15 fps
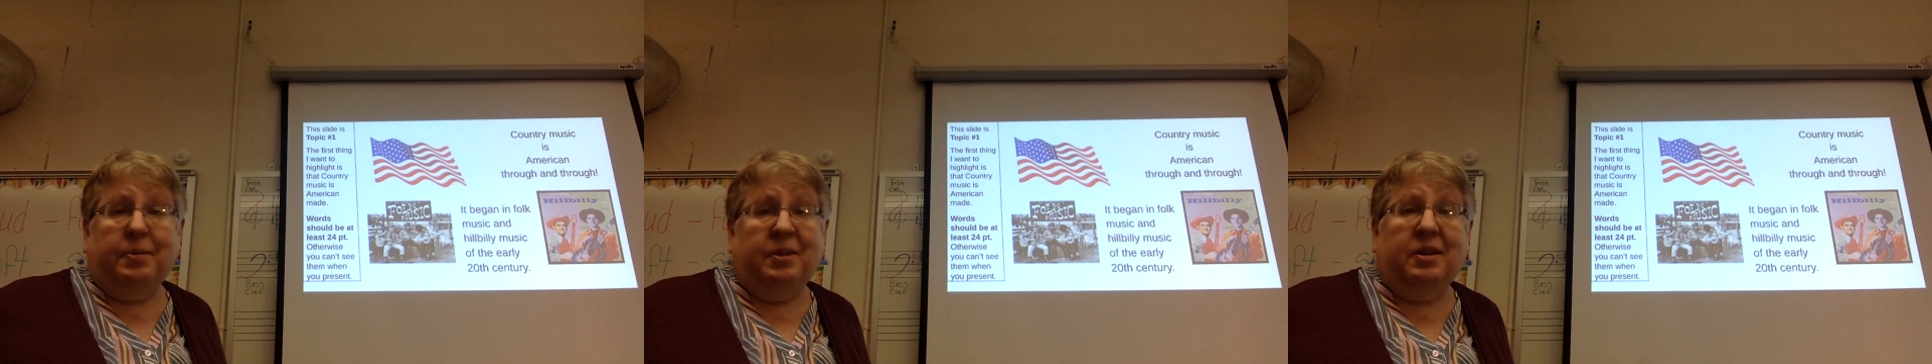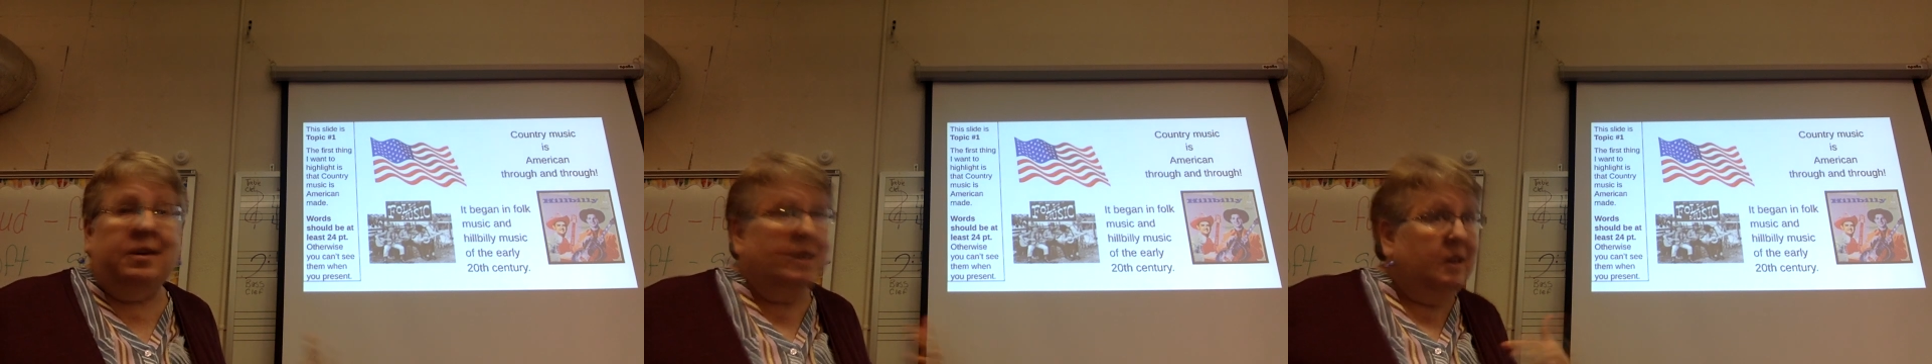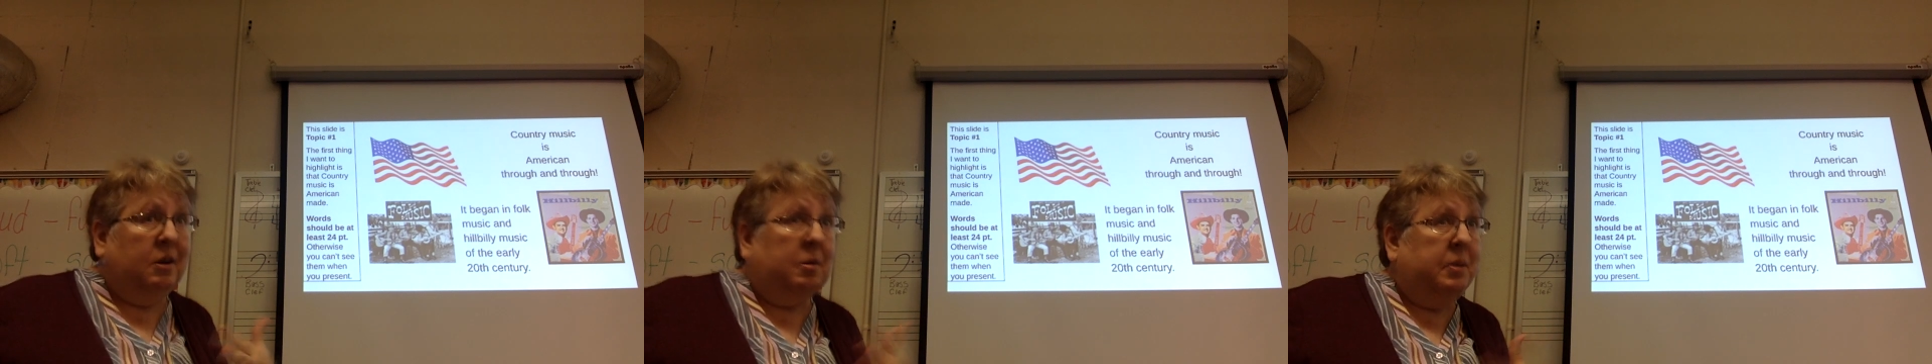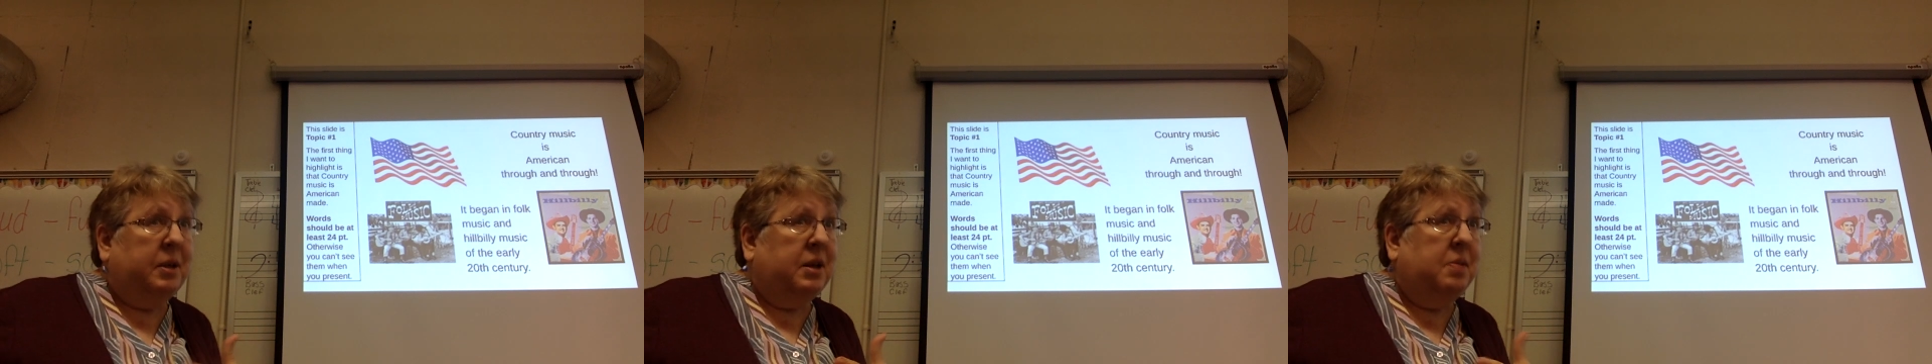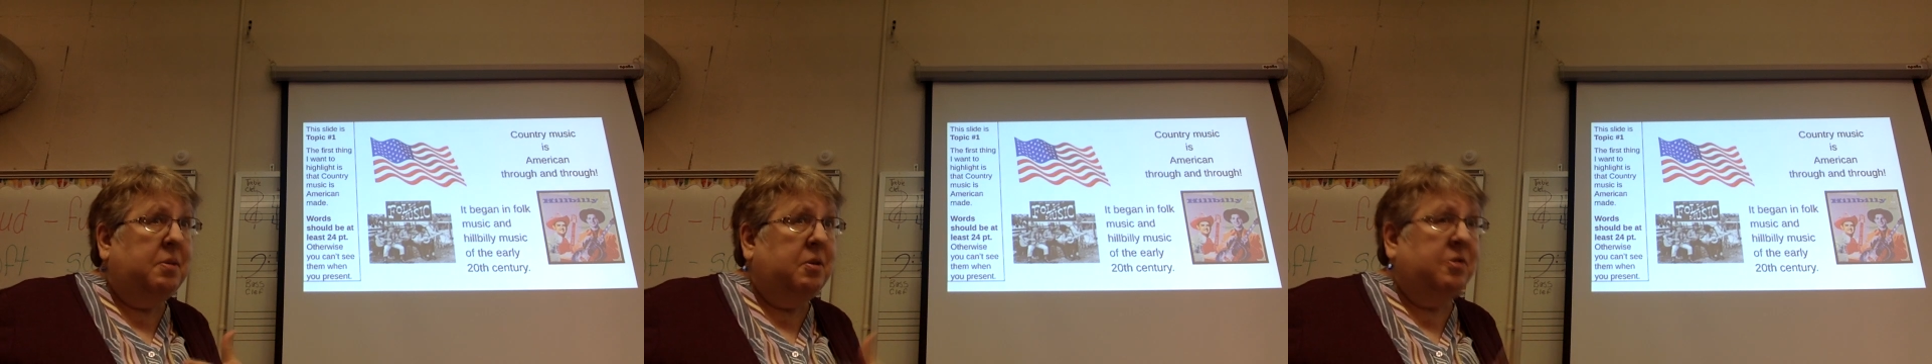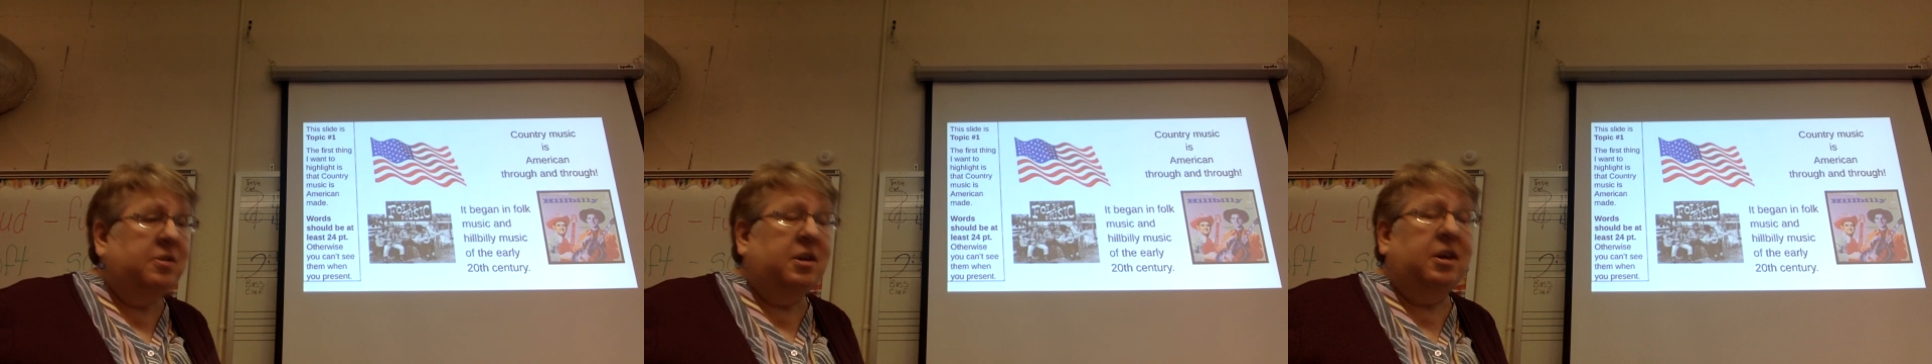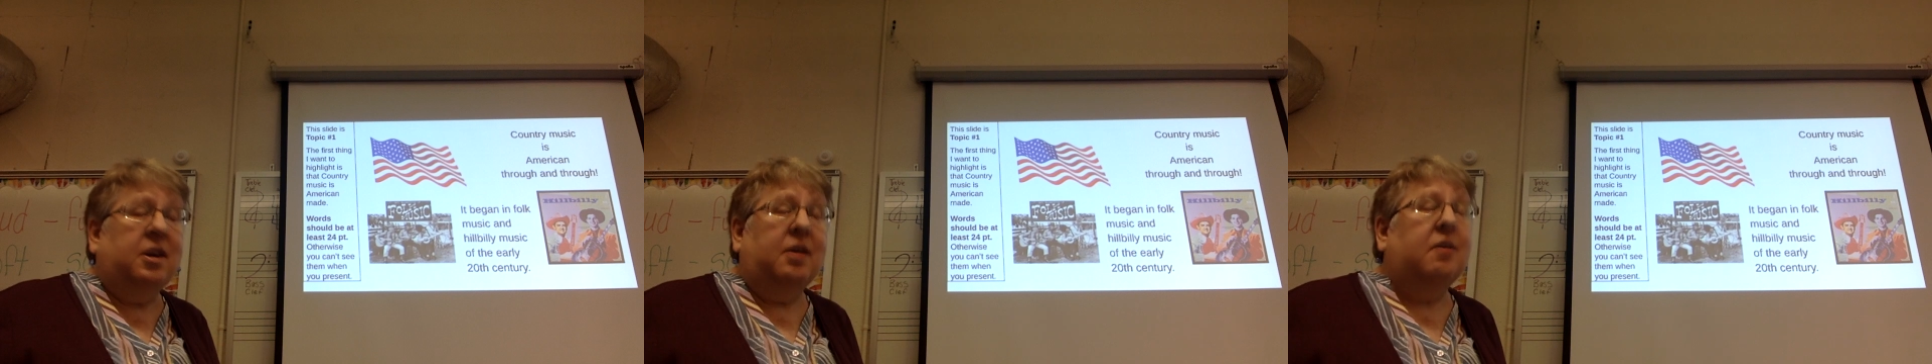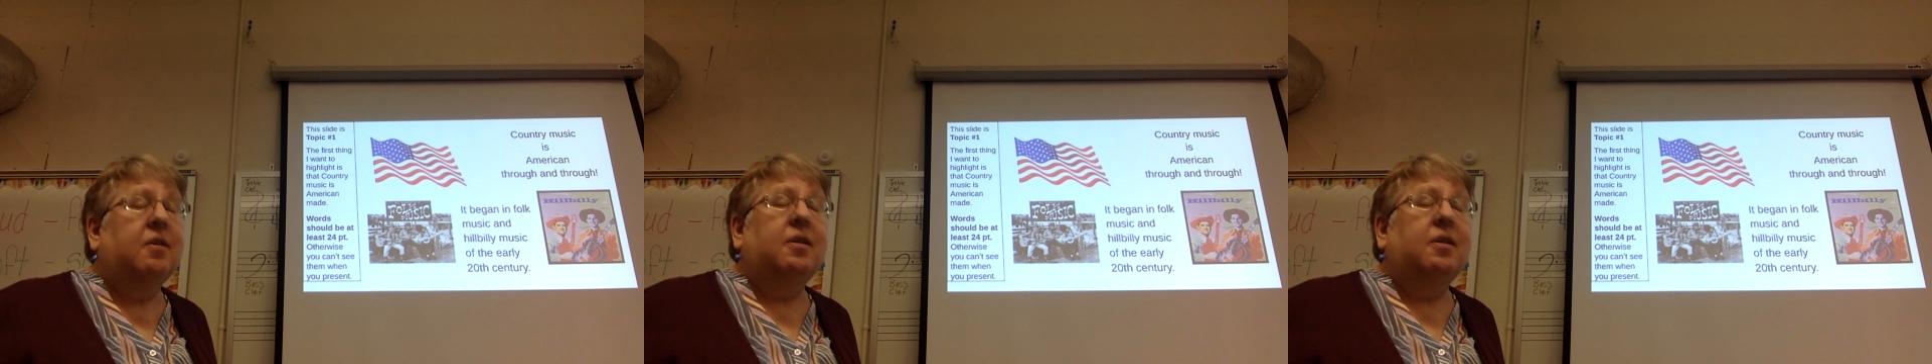in hillbilly music